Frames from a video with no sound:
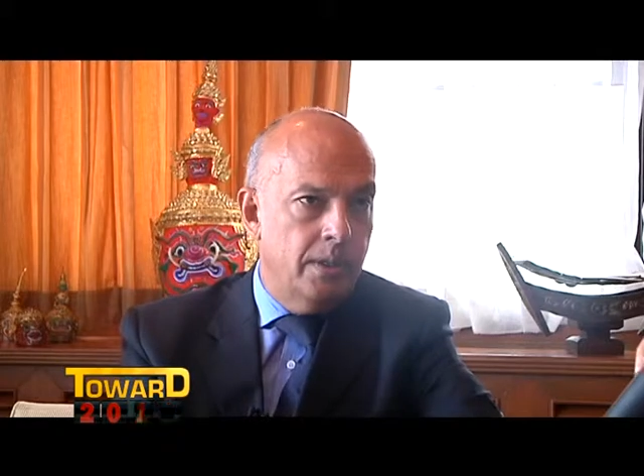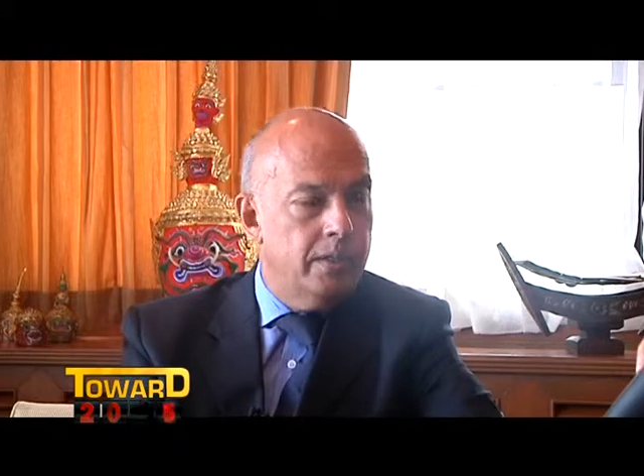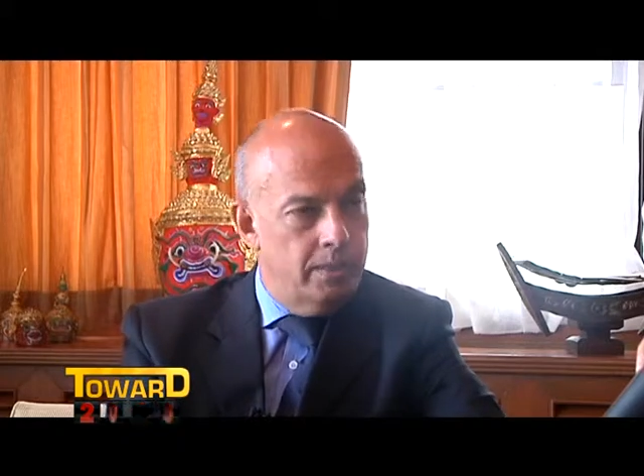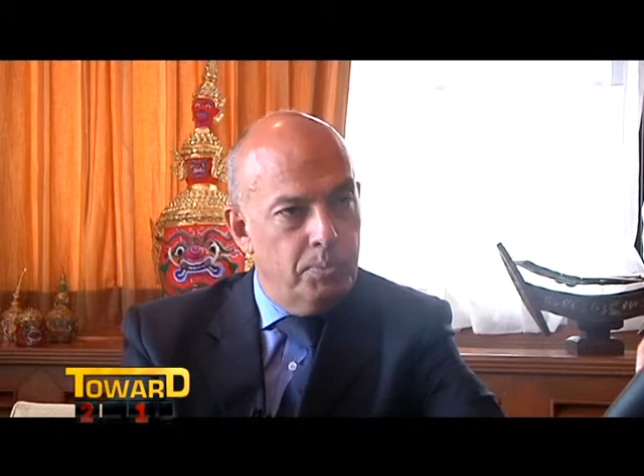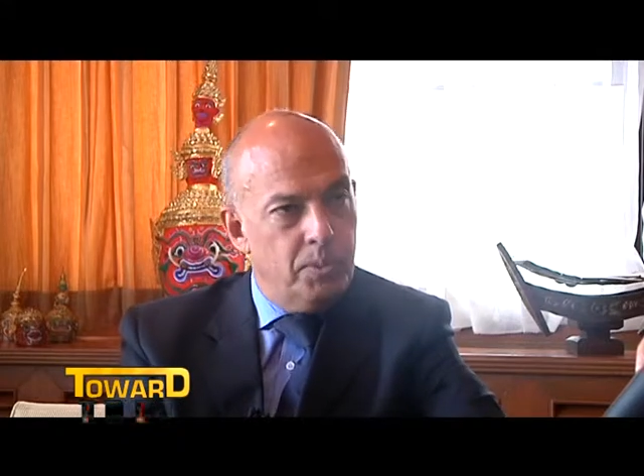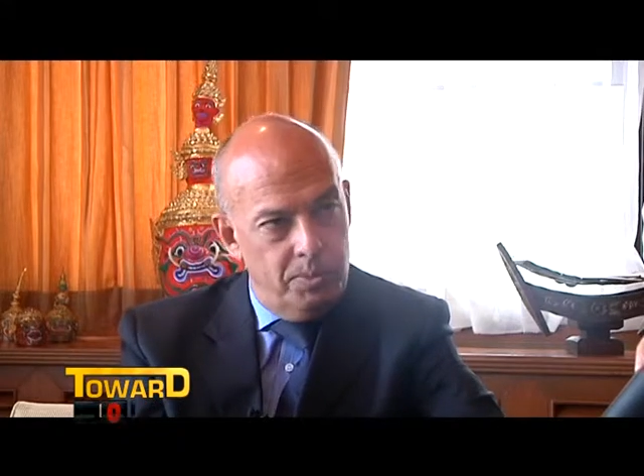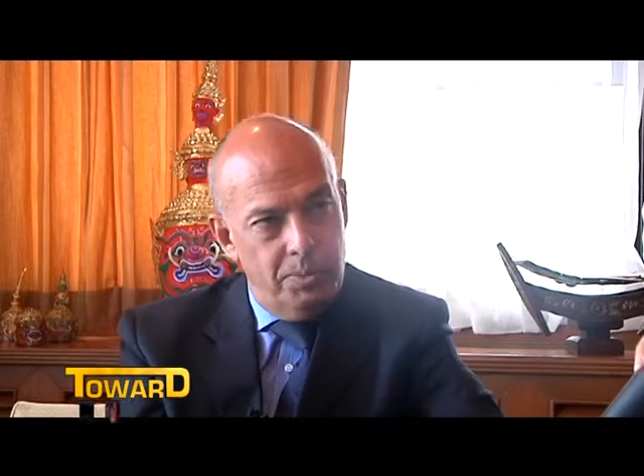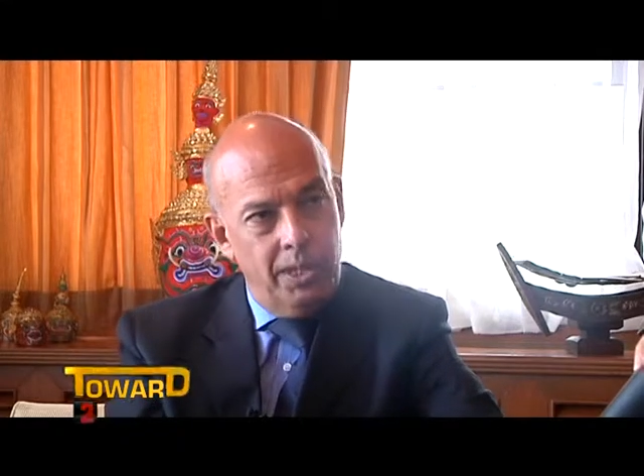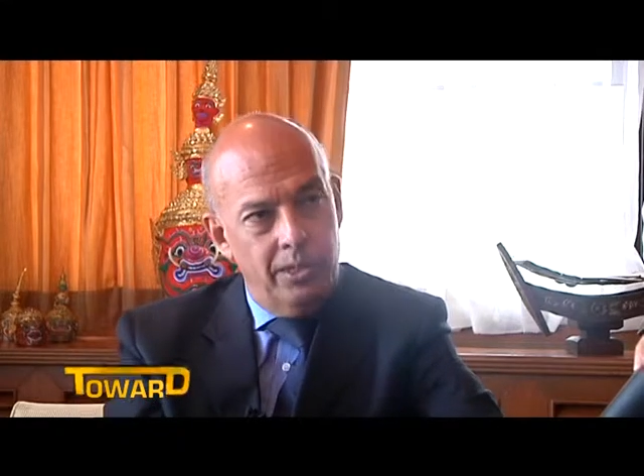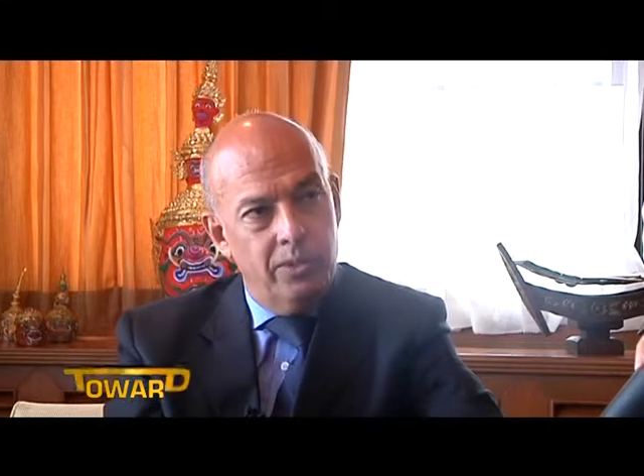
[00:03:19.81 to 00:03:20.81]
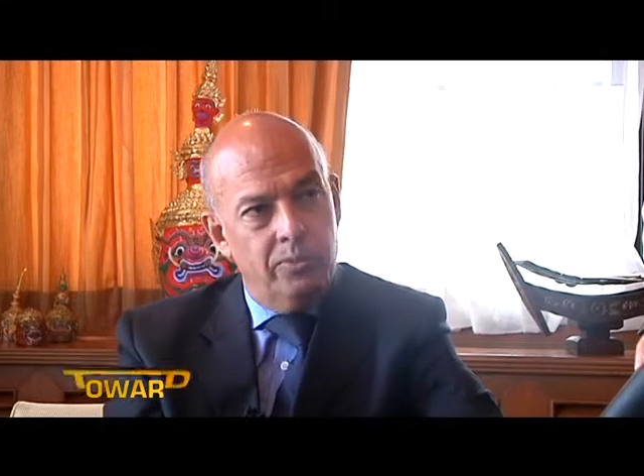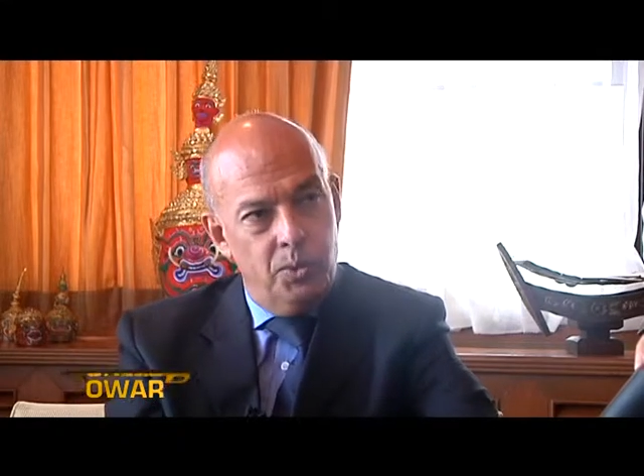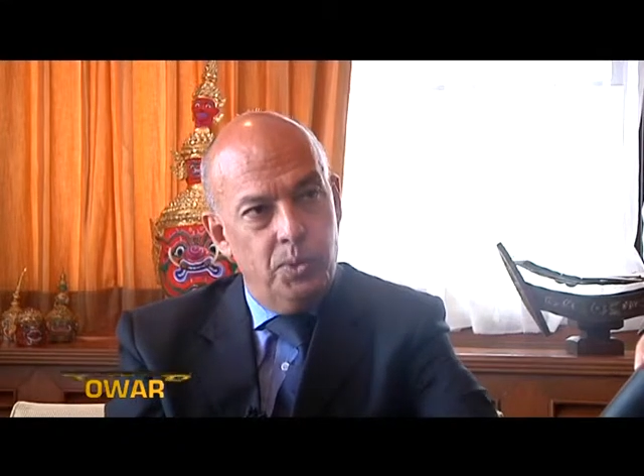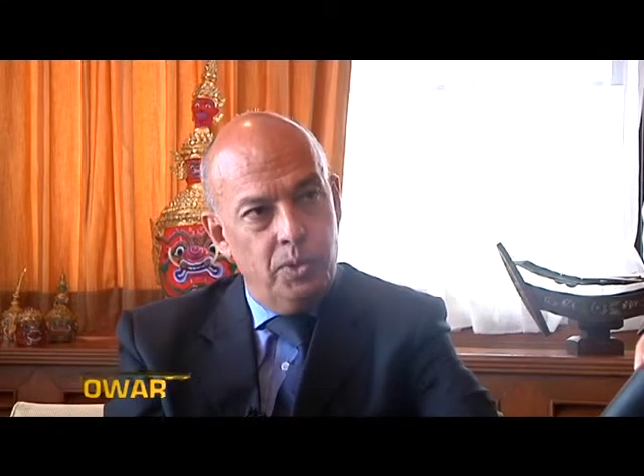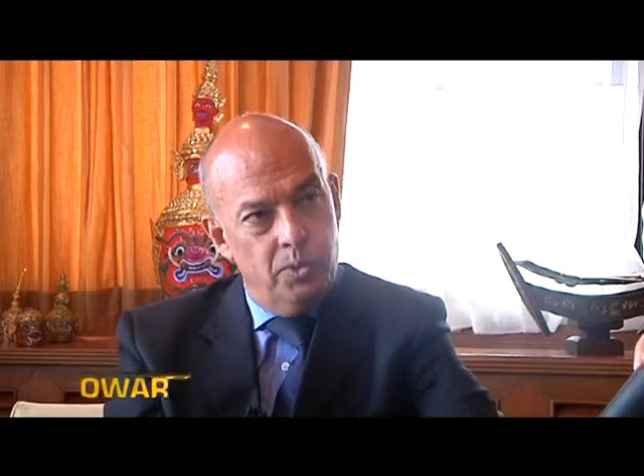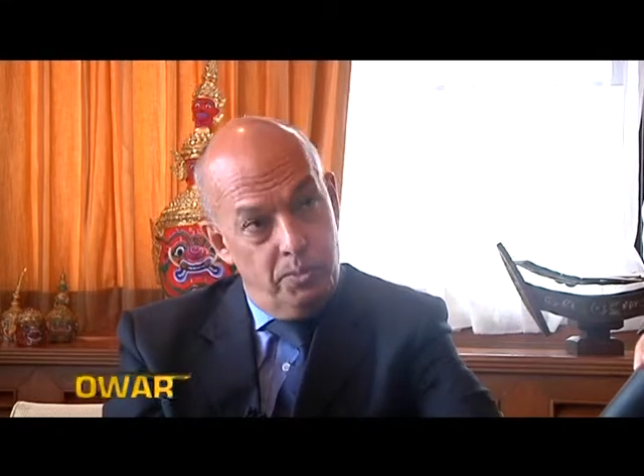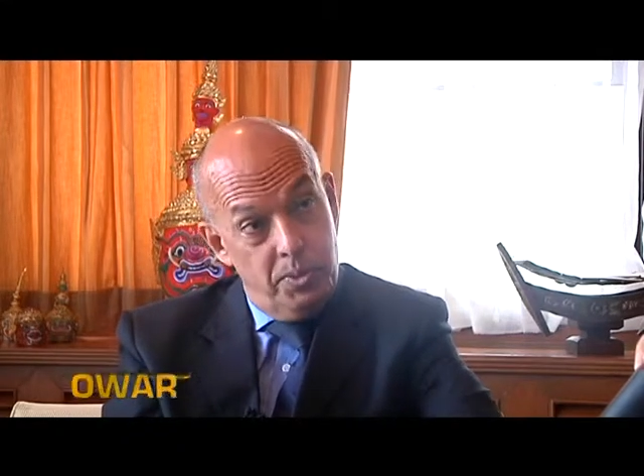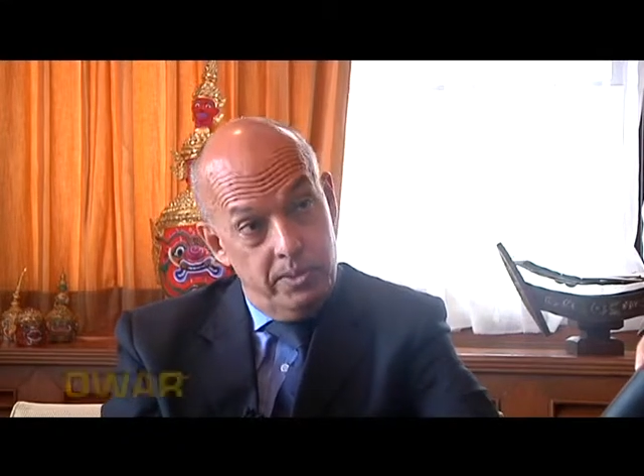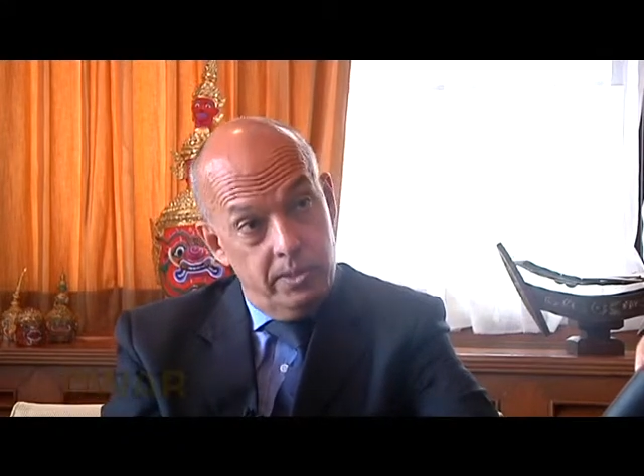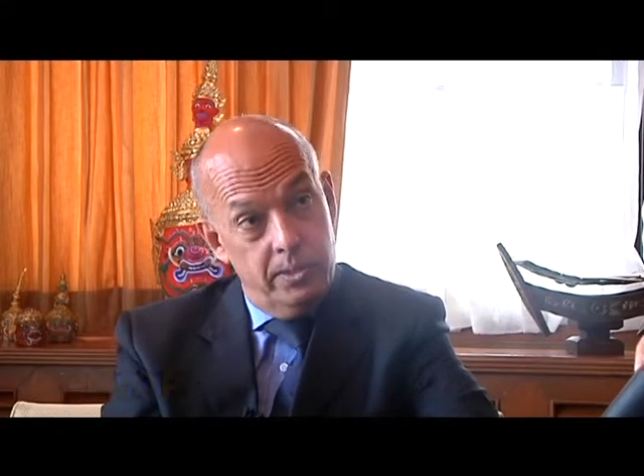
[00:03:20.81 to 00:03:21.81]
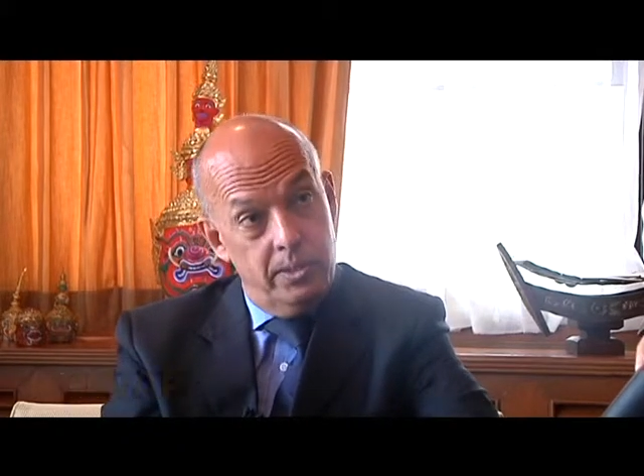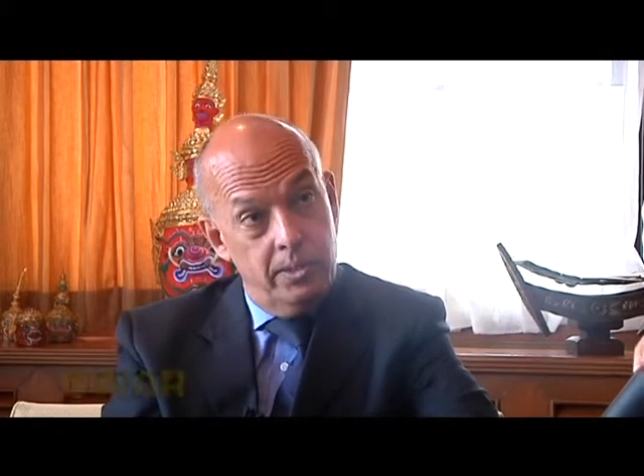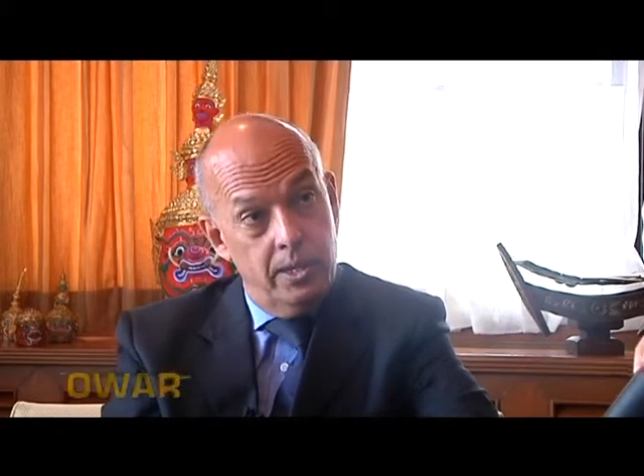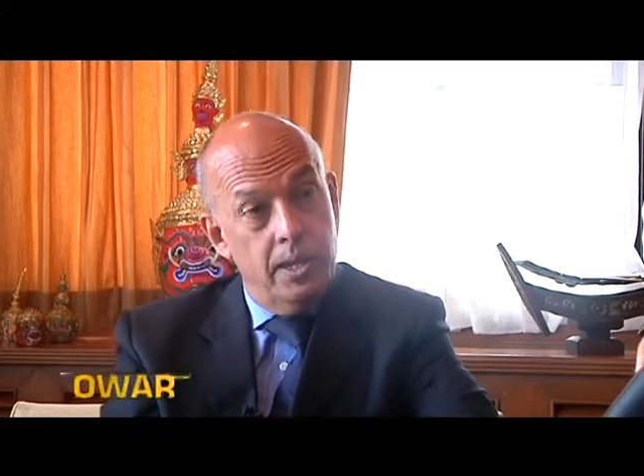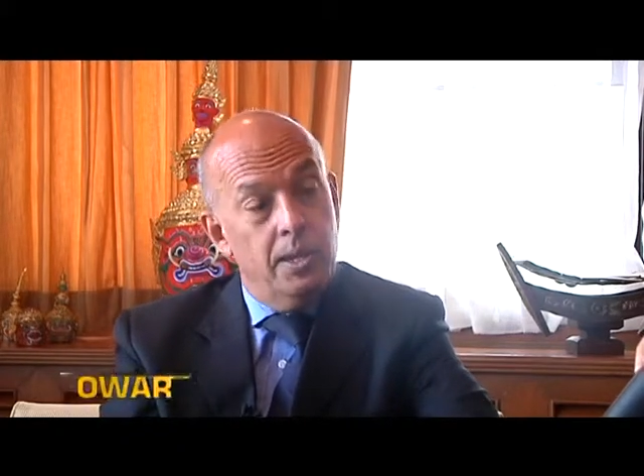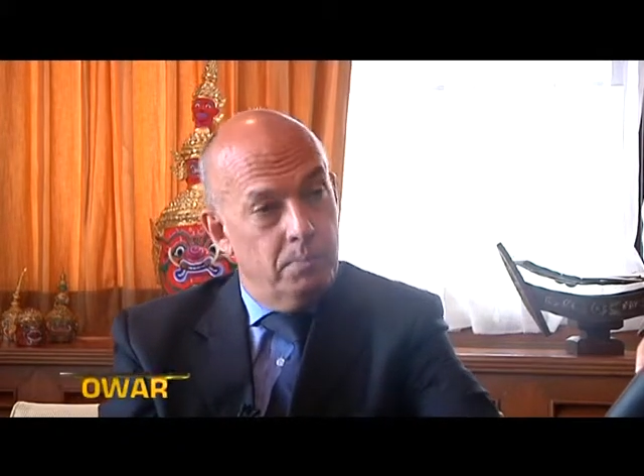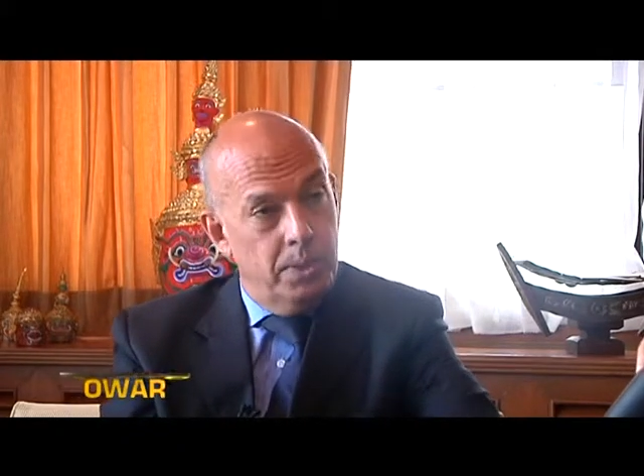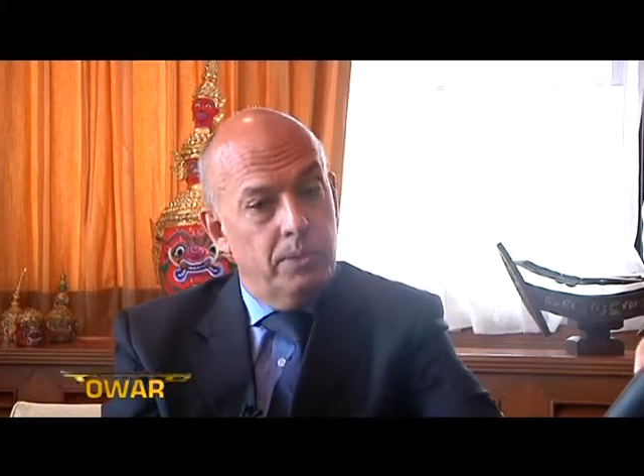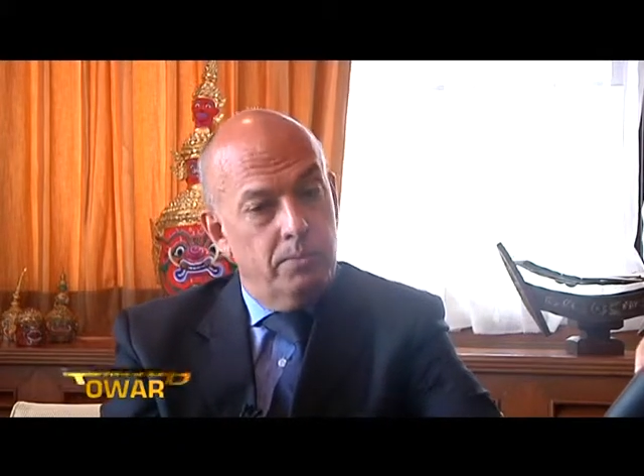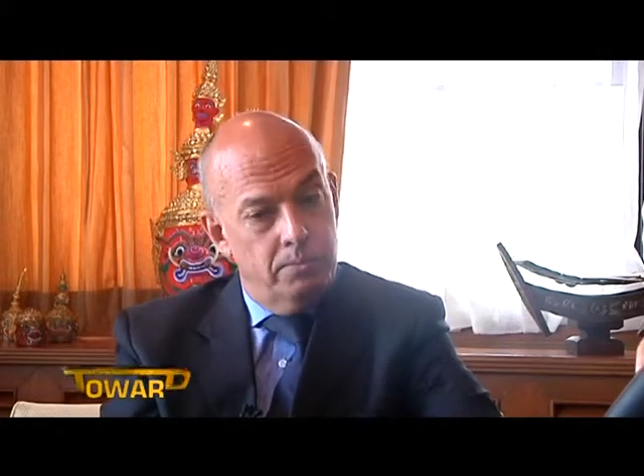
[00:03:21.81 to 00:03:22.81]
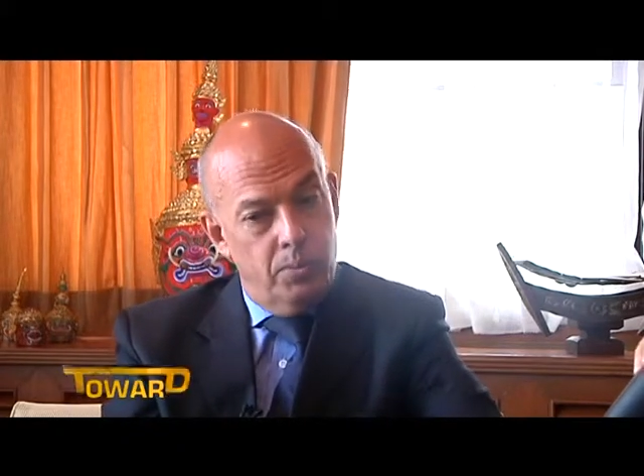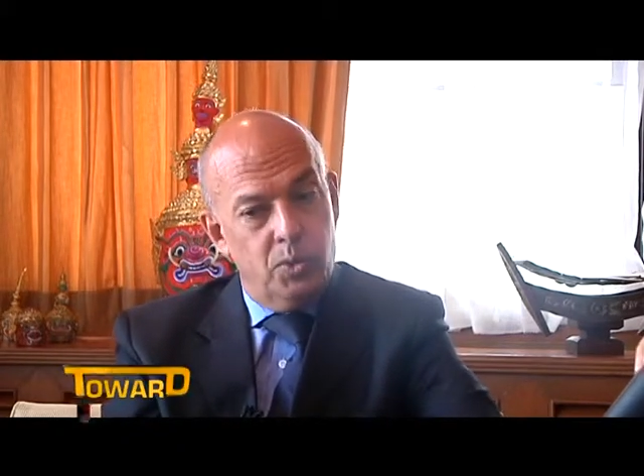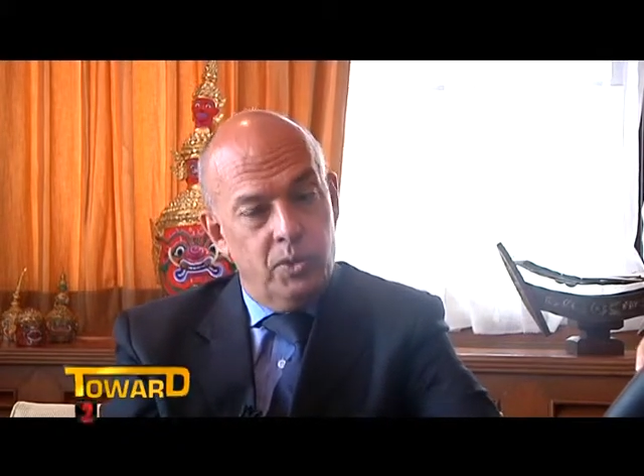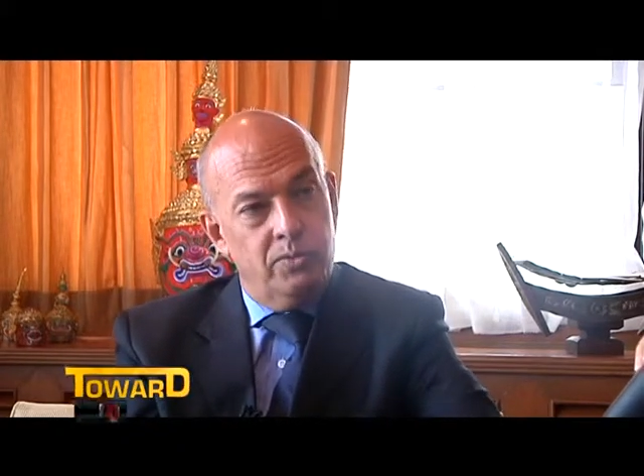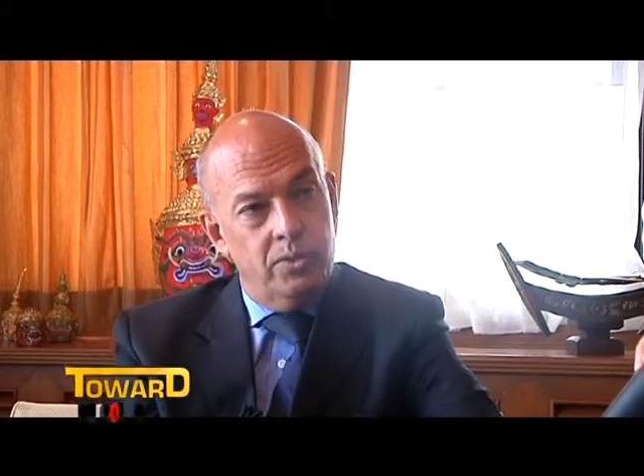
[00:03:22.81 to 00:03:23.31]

It's the possibility of doing good businesses, but most of